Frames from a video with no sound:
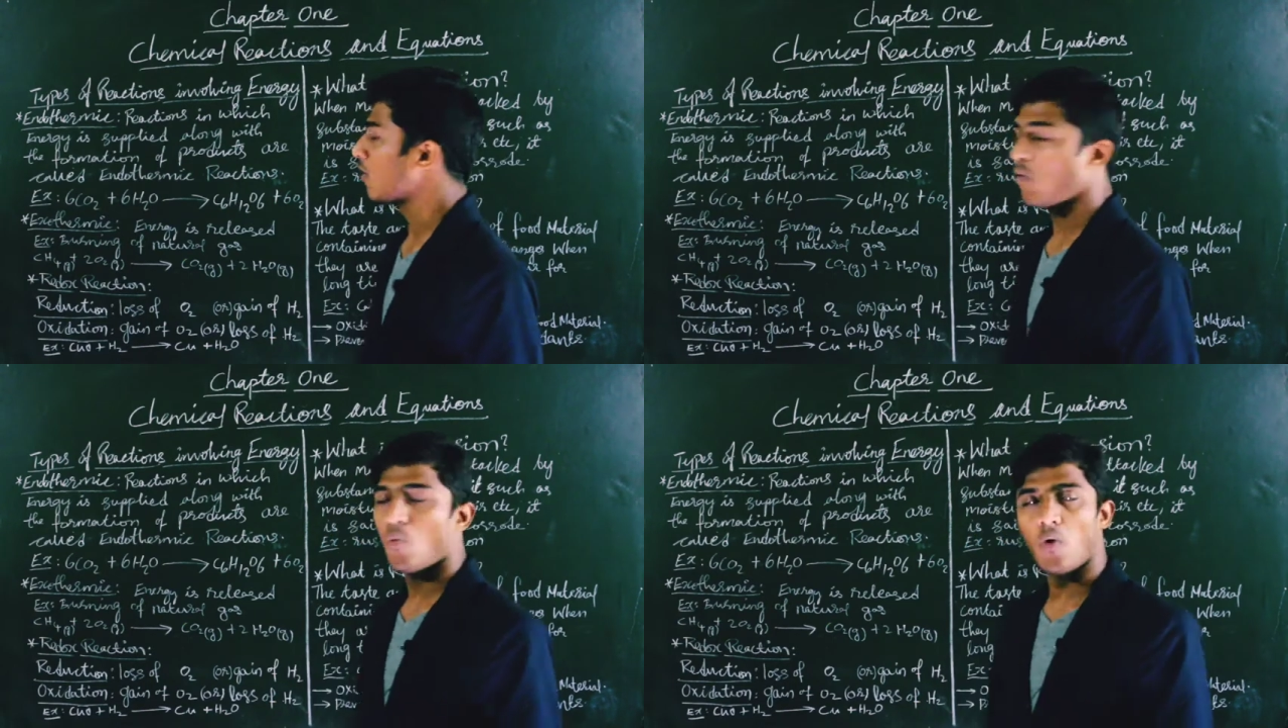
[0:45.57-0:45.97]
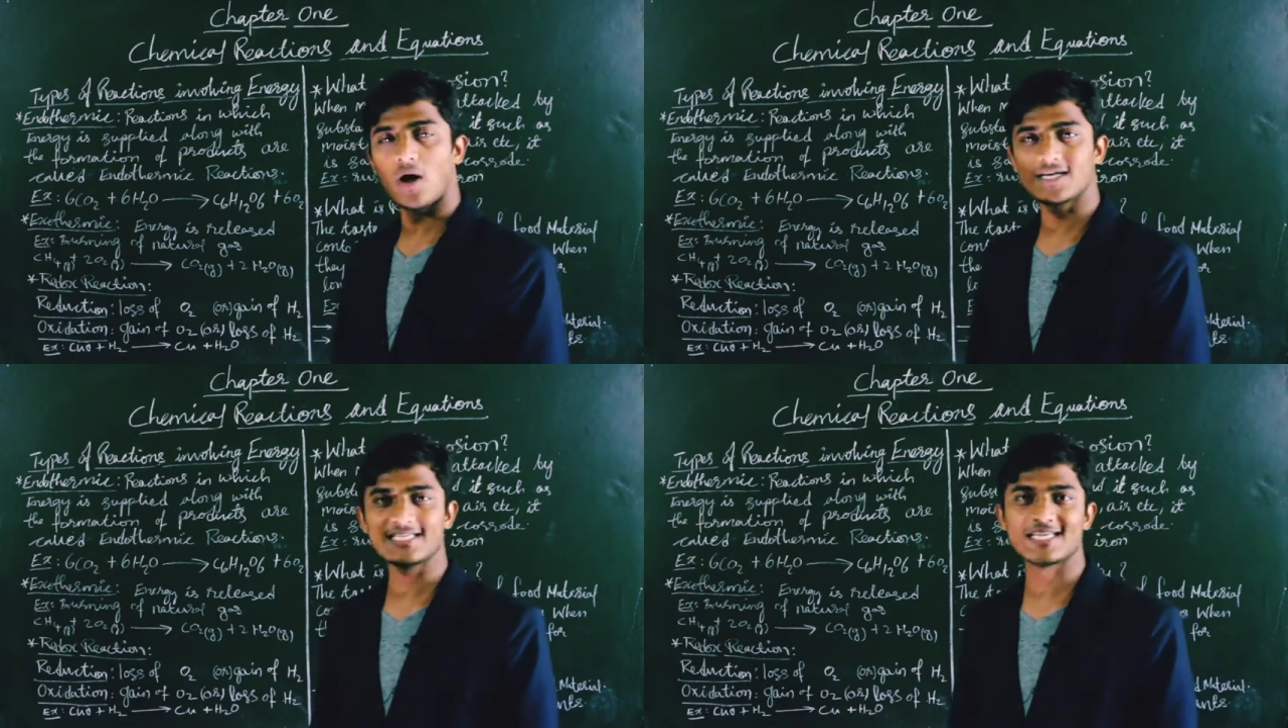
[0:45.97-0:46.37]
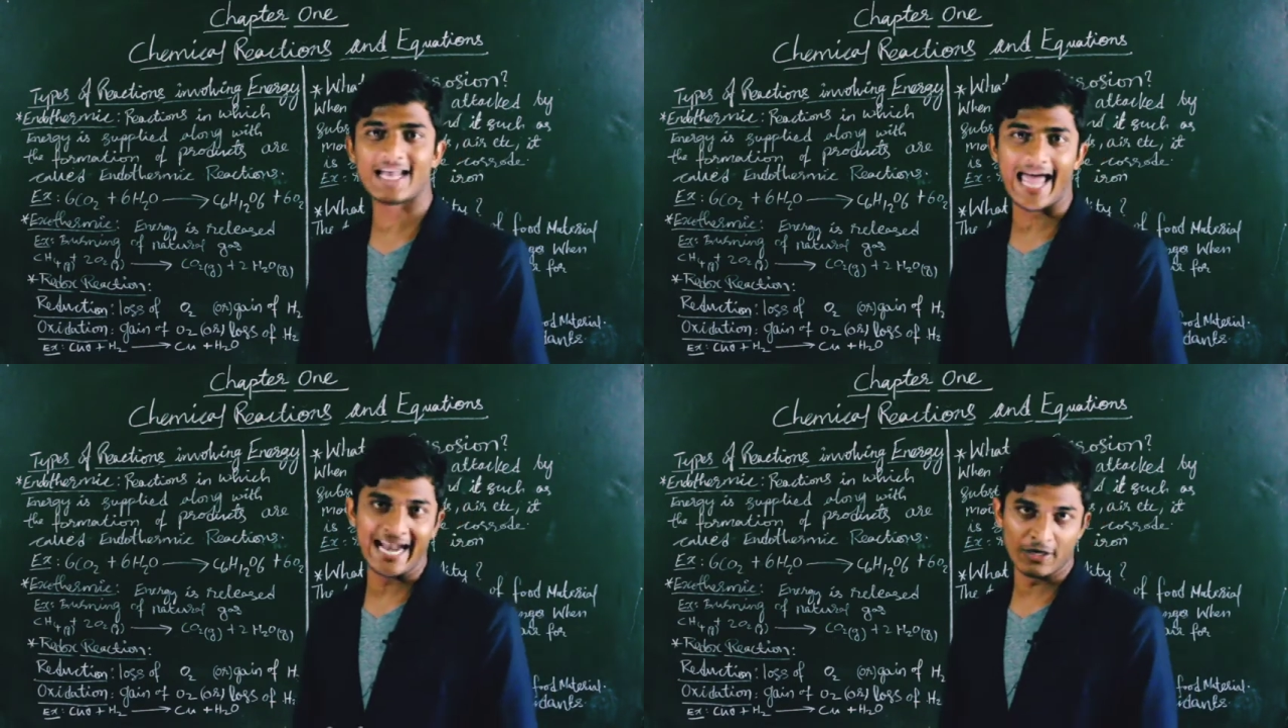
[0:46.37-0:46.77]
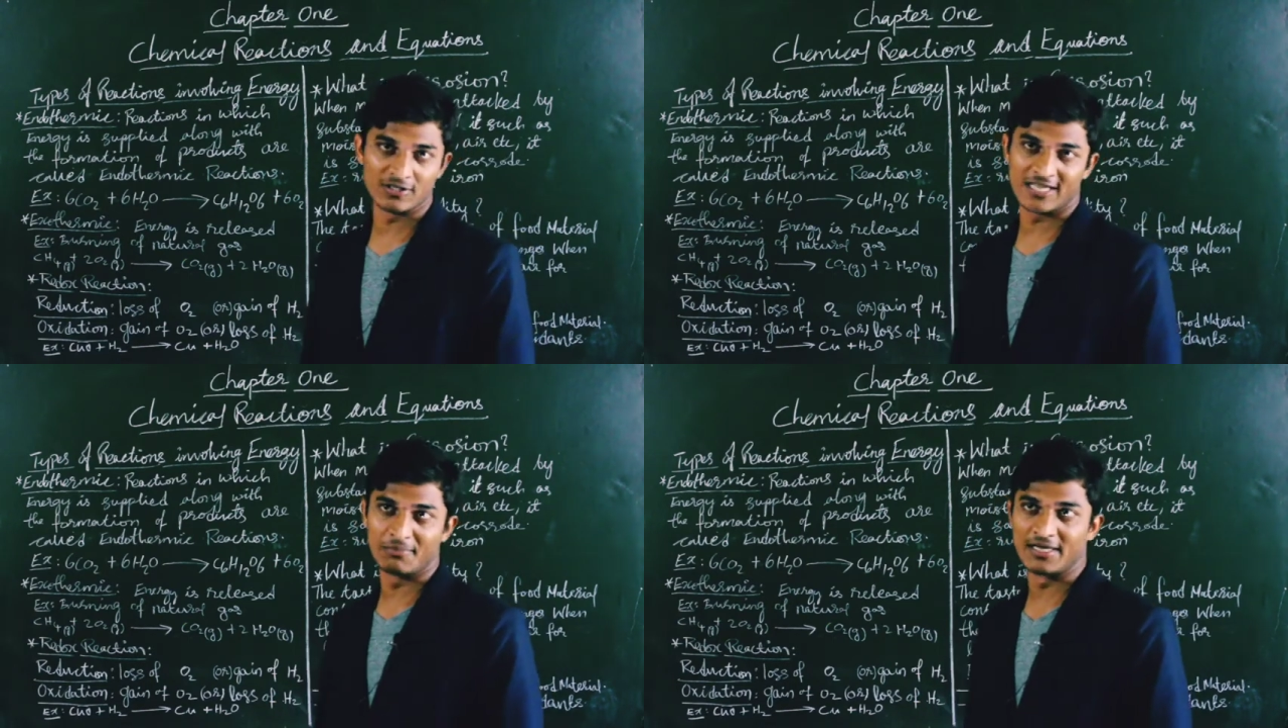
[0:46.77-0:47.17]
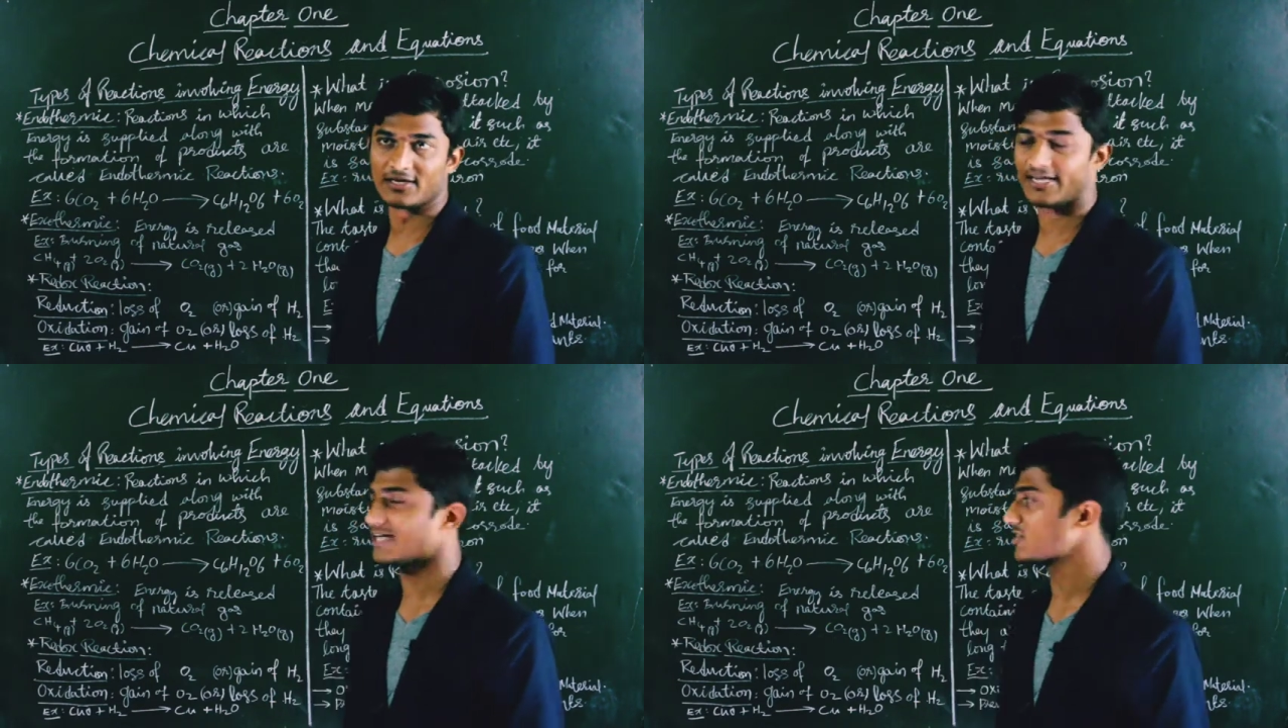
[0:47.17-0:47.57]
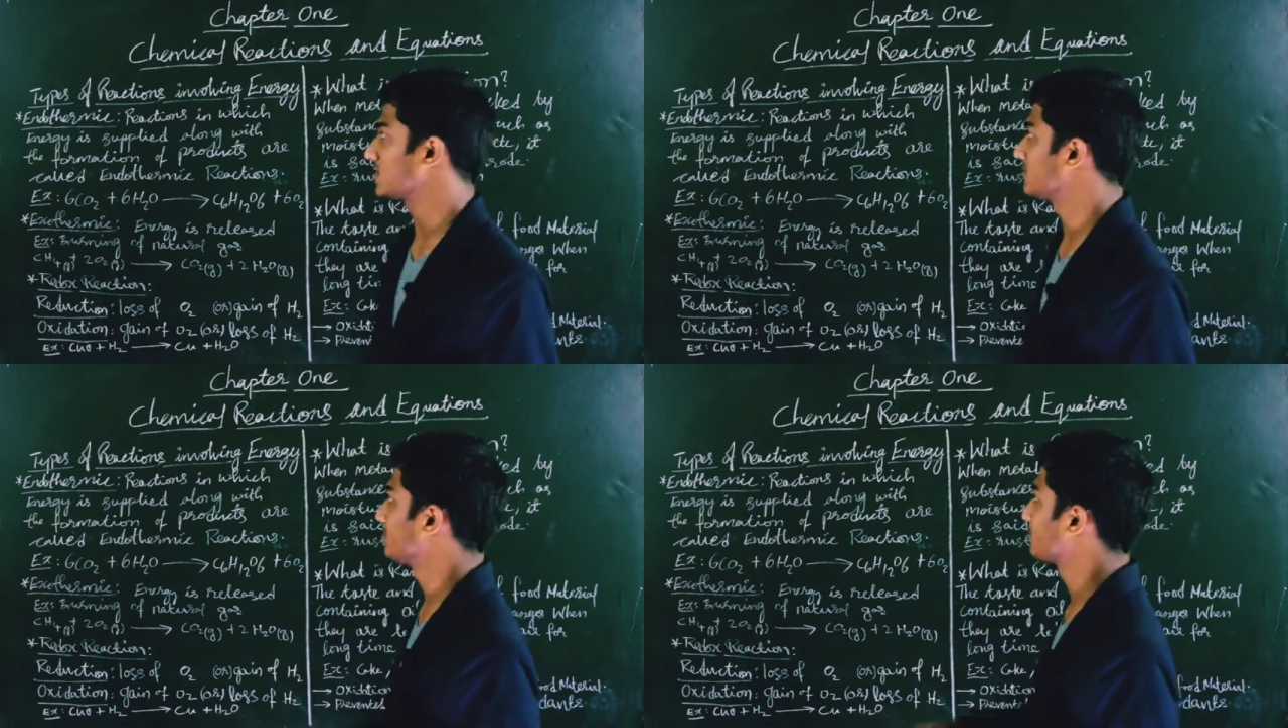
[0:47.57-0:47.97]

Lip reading: What is an endothermic reaction?